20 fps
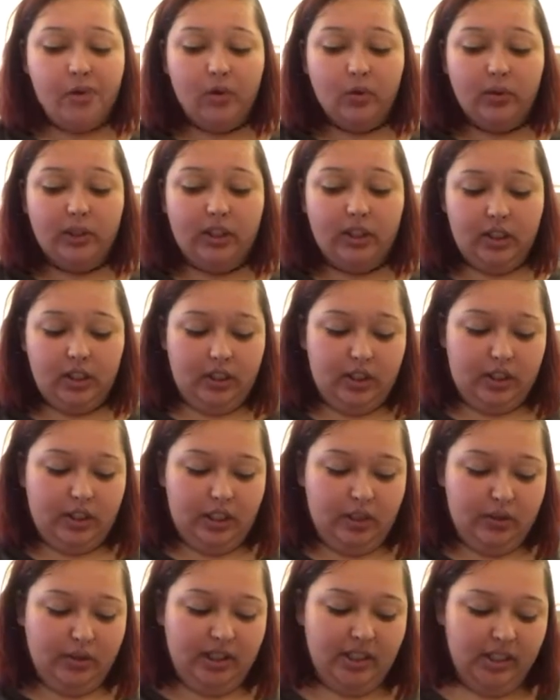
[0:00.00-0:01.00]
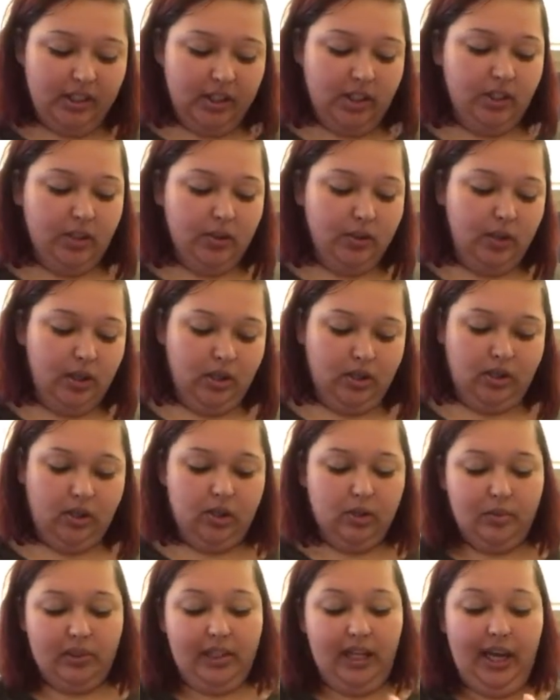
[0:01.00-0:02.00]
We are going to
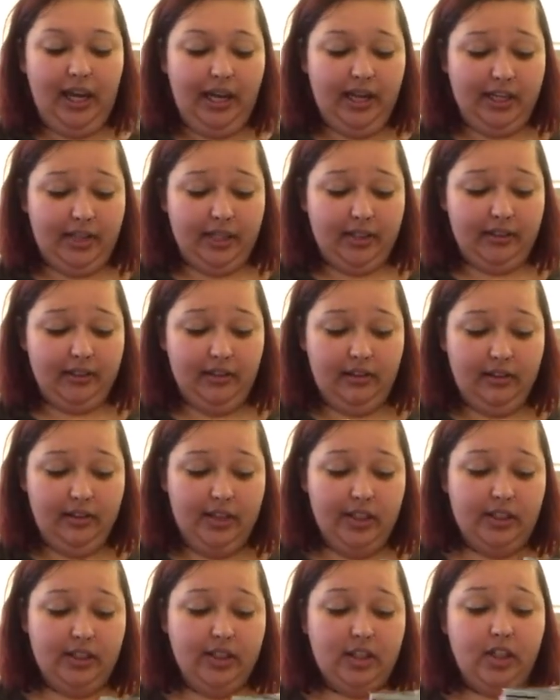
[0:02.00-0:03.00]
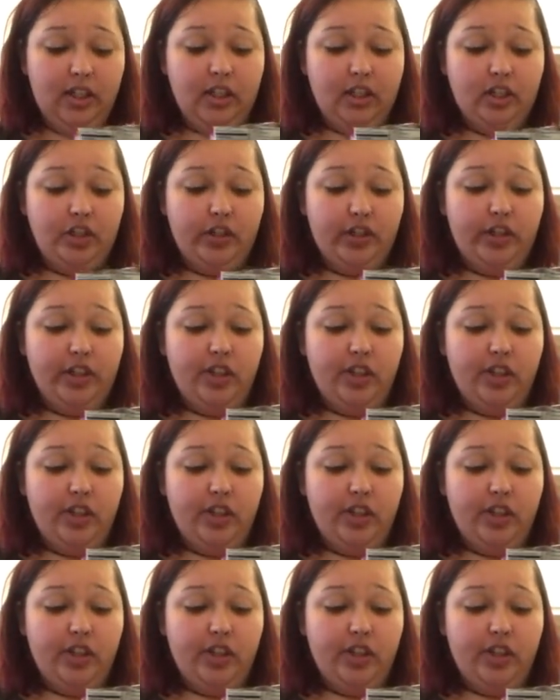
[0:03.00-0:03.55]
also be adding this country